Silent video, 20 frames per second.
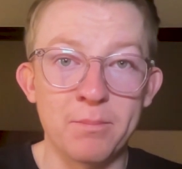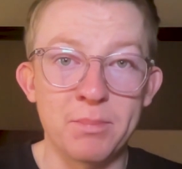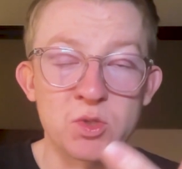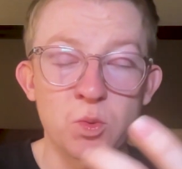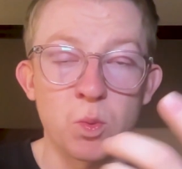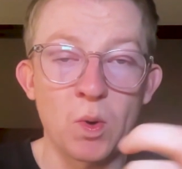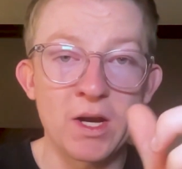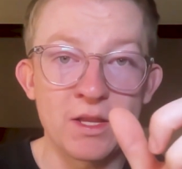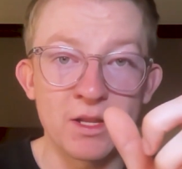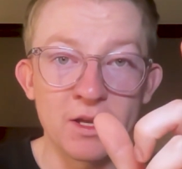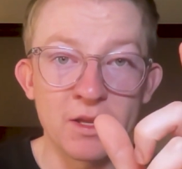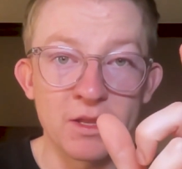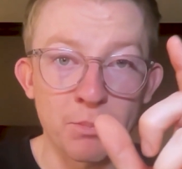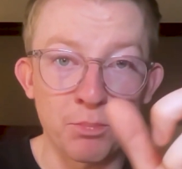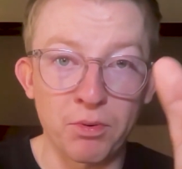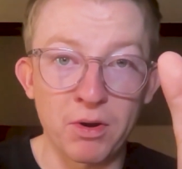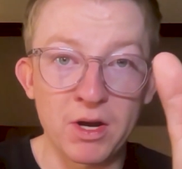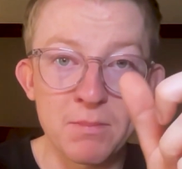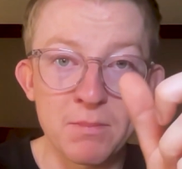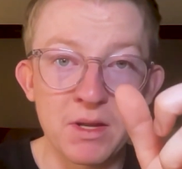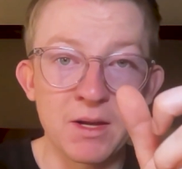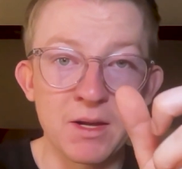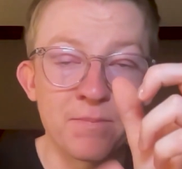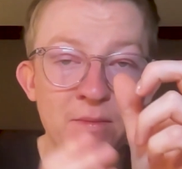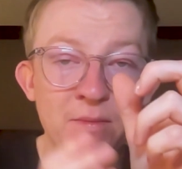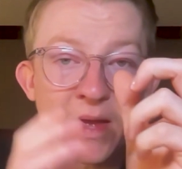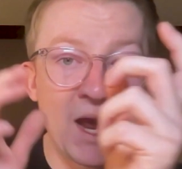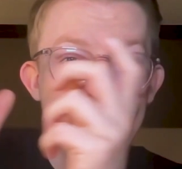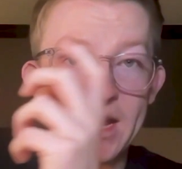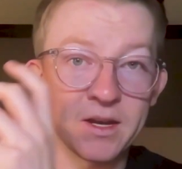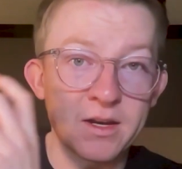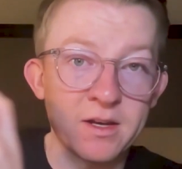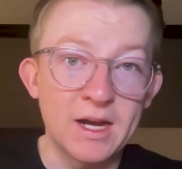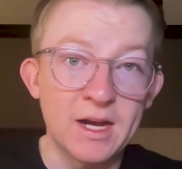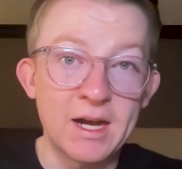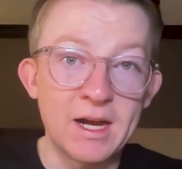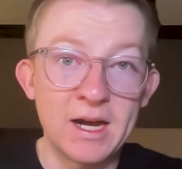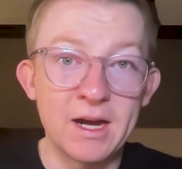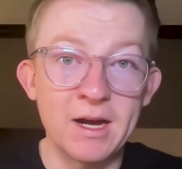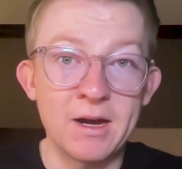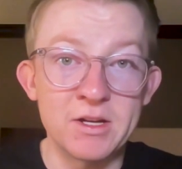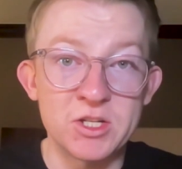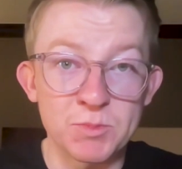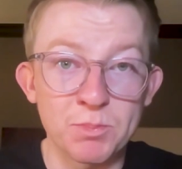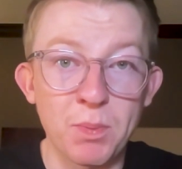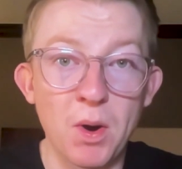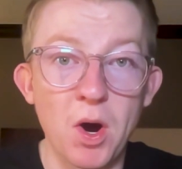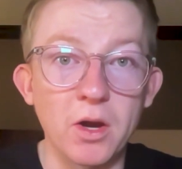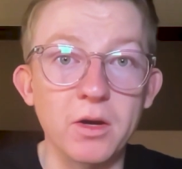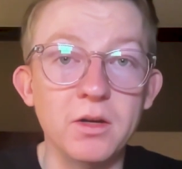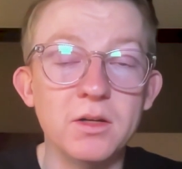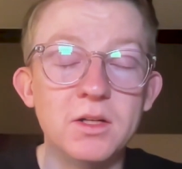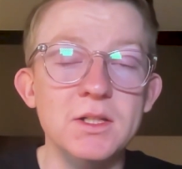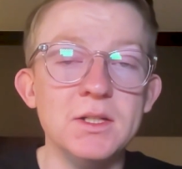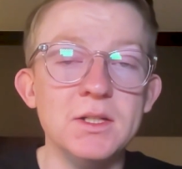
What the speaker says: between the premium and spot.